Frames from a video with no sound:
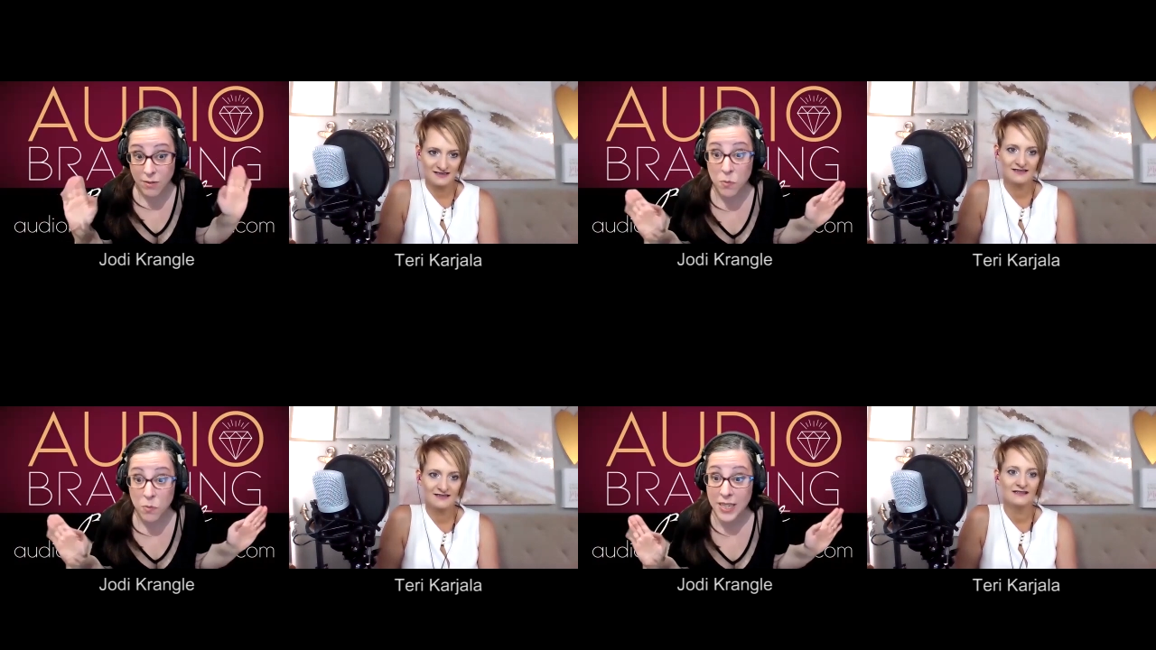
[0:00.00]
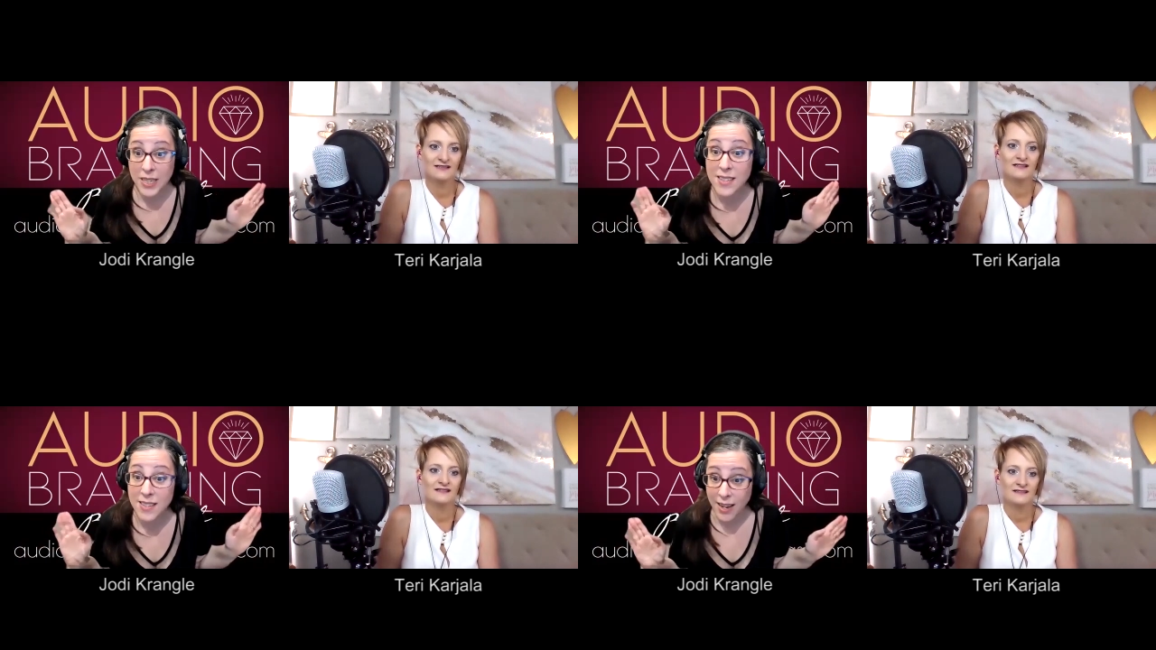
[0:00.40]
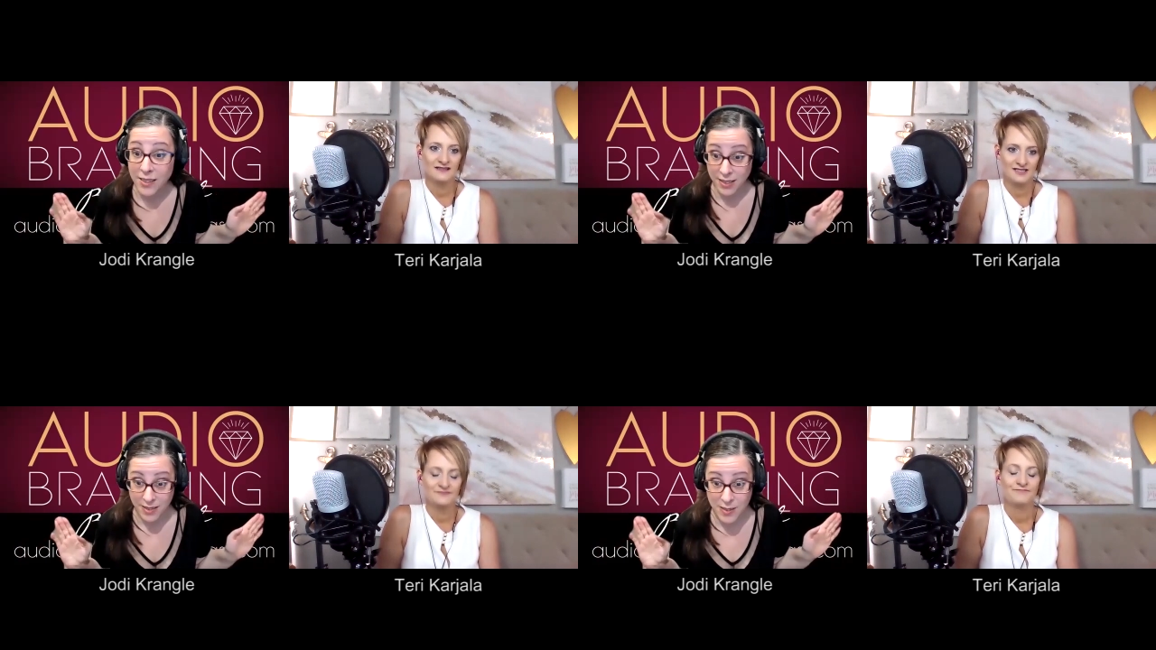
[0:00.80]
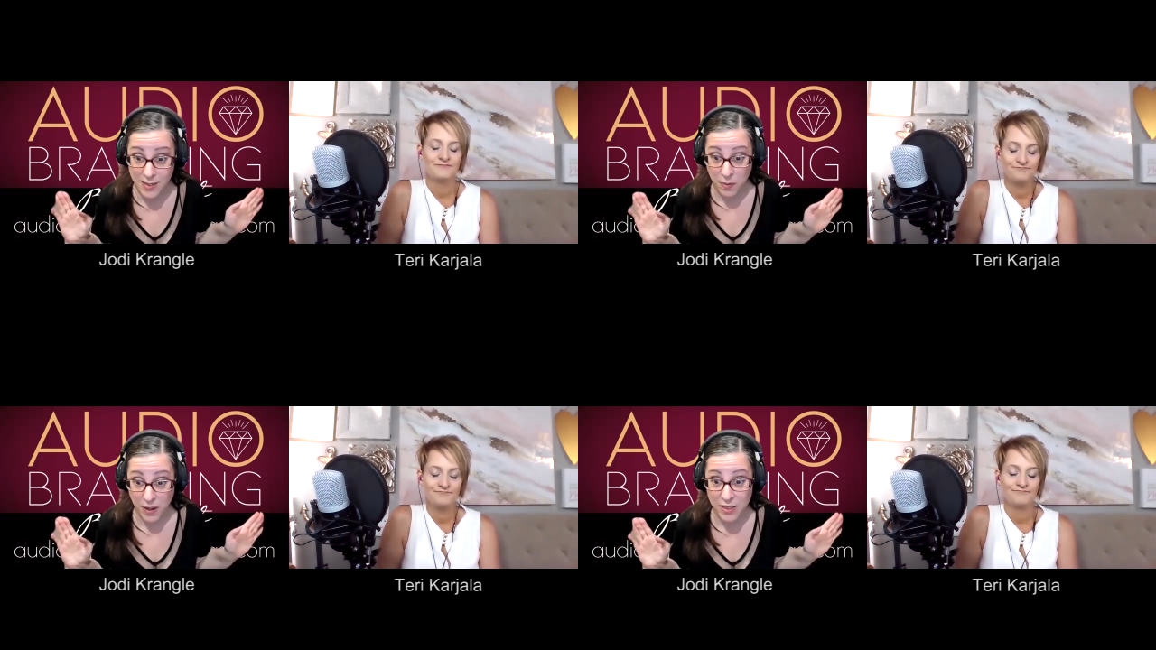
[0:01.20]
Speaker 1: complete silence,
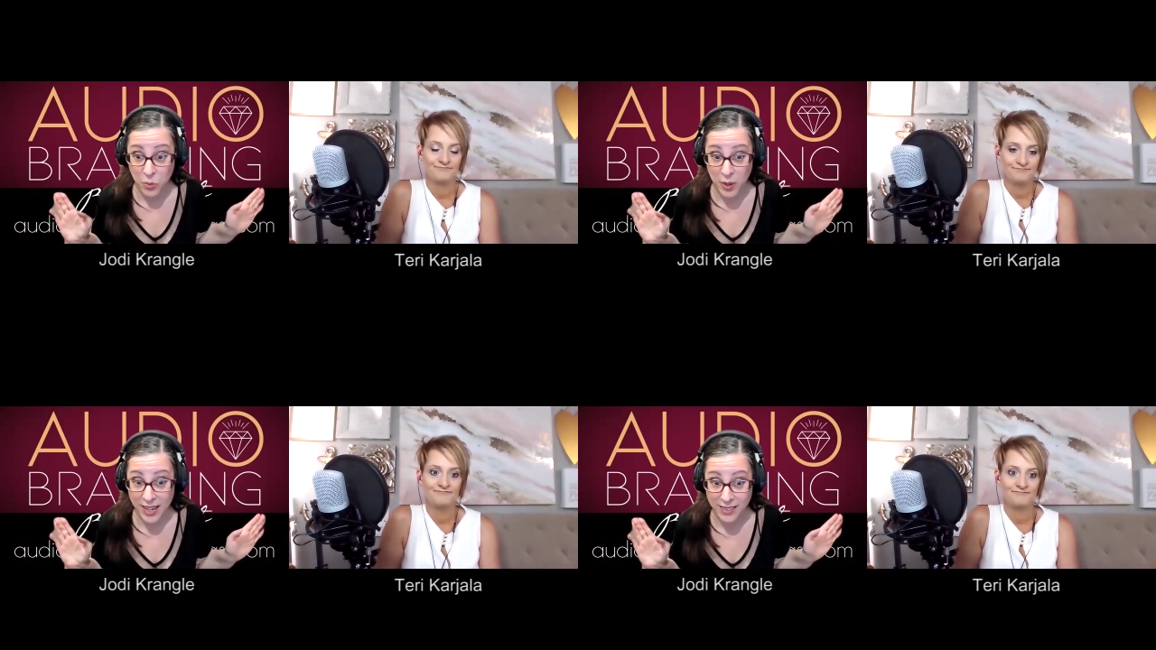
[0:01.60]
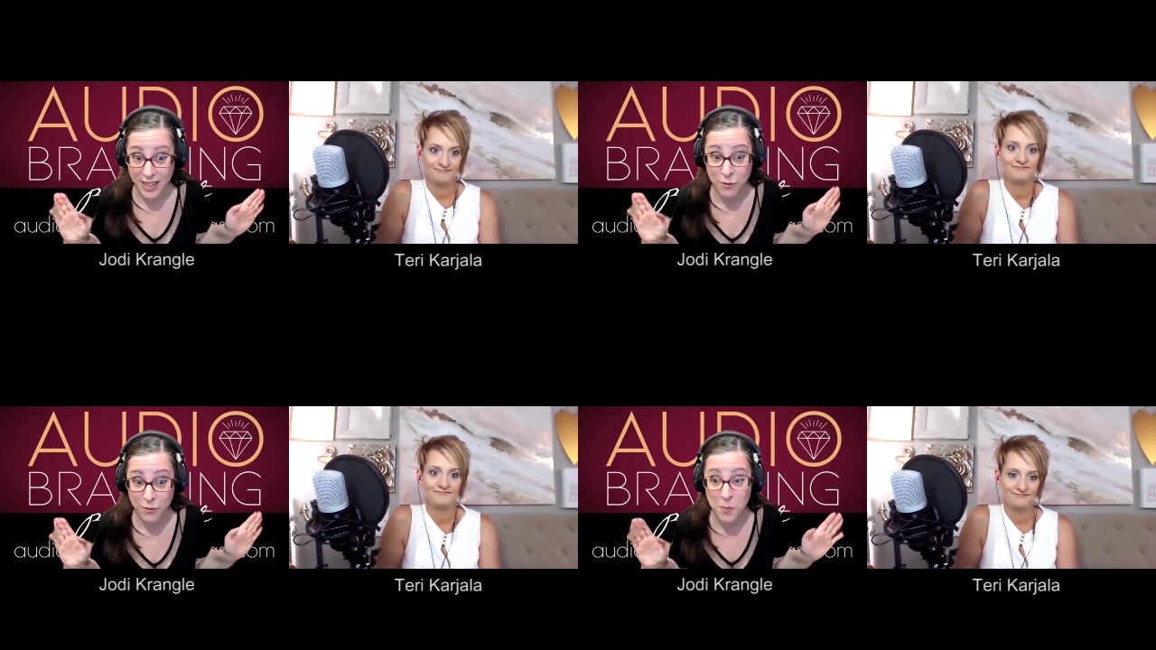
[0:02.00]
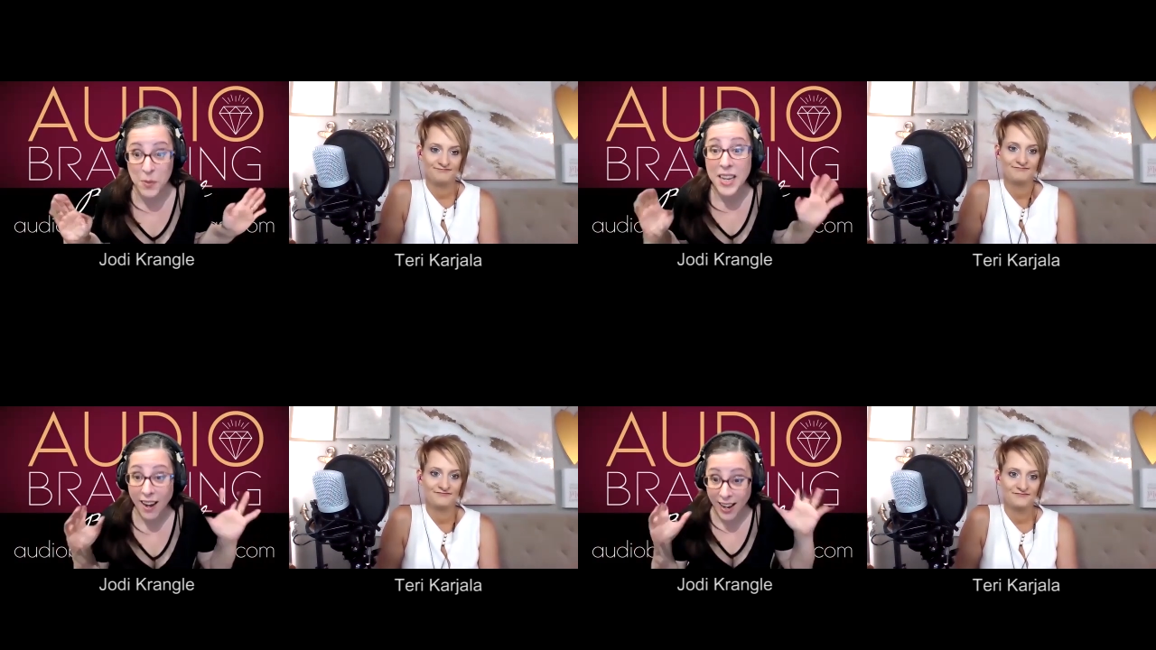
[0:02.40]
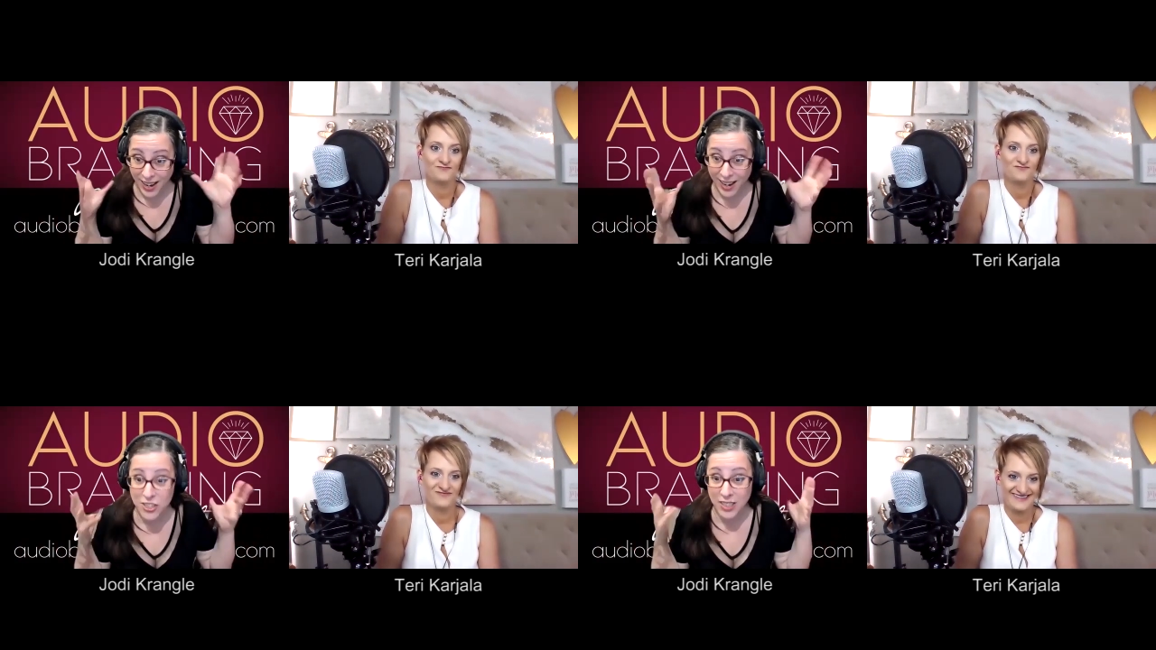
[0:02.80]
by the way. Like for me, I
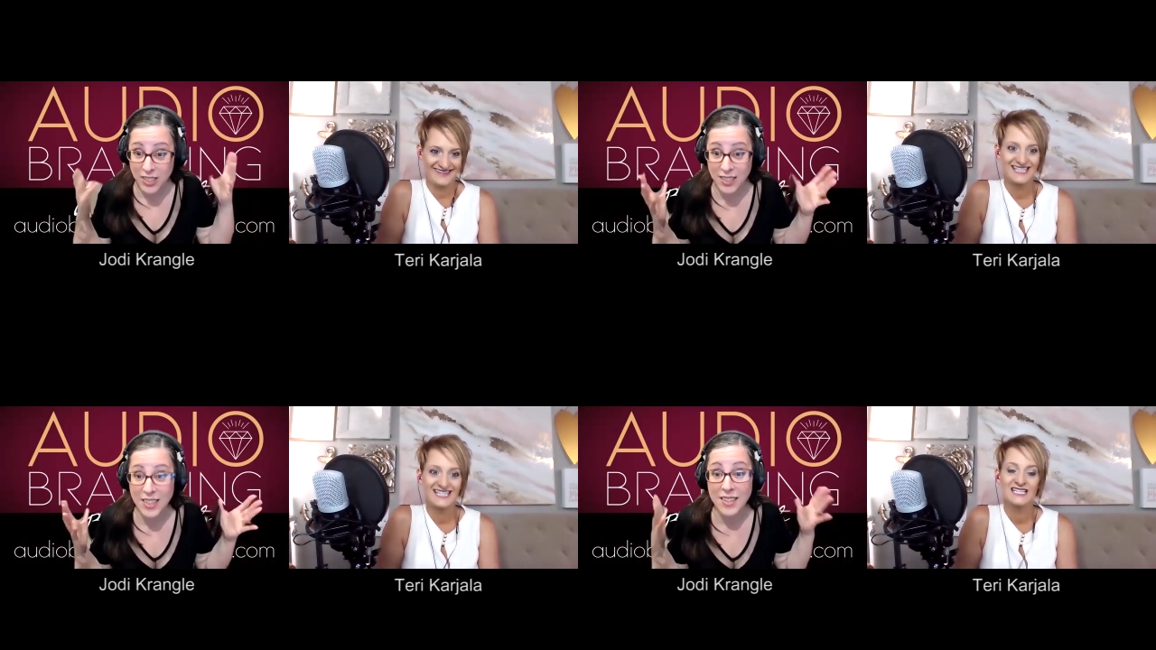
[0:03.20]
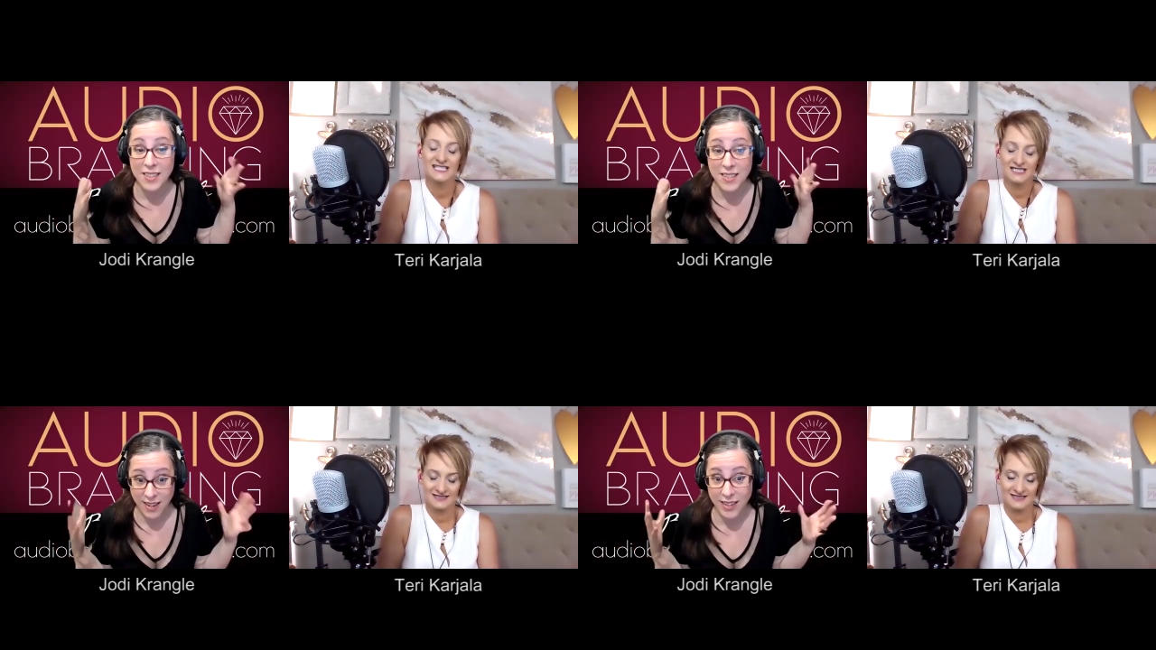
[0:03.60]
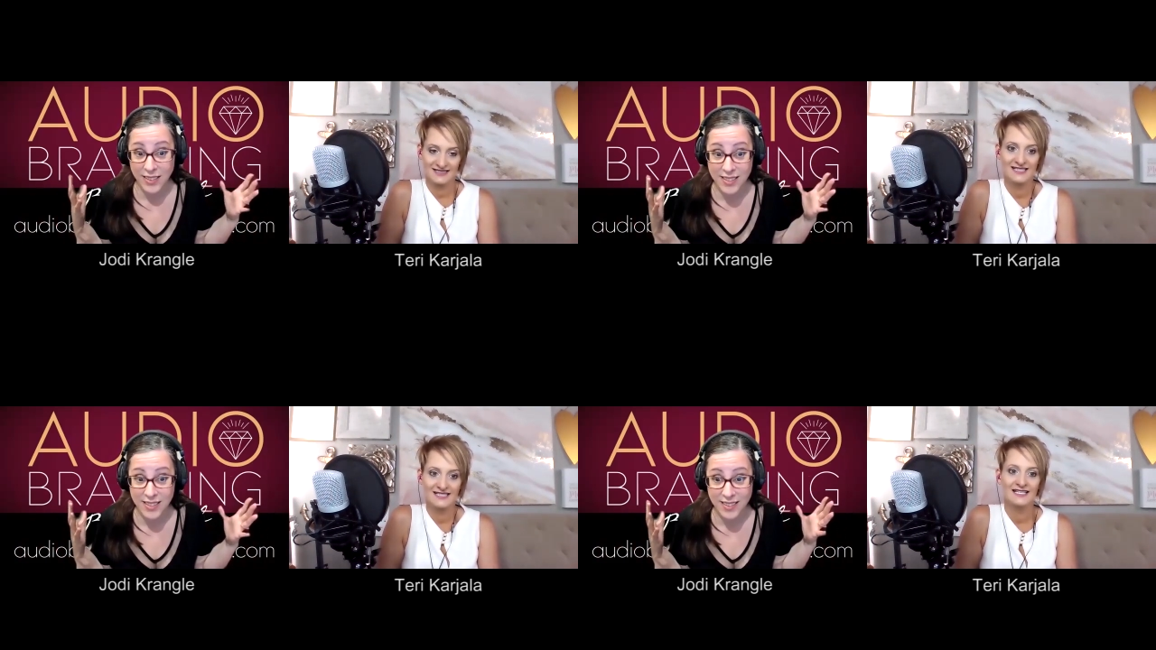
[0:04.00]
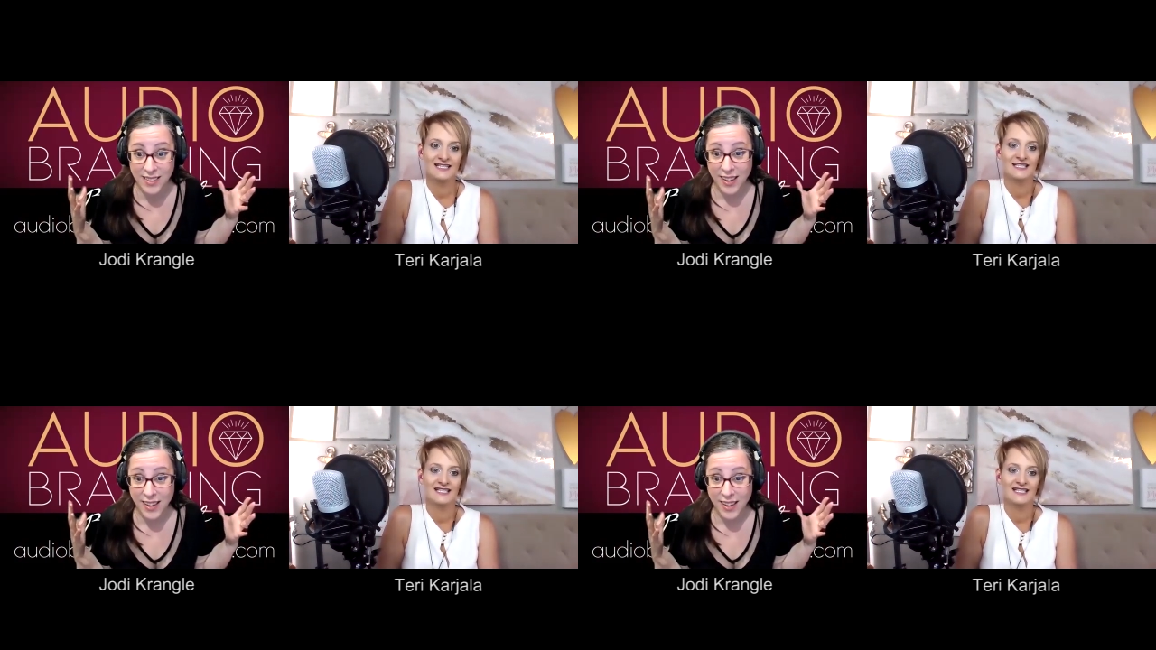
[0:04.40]
actually need silence.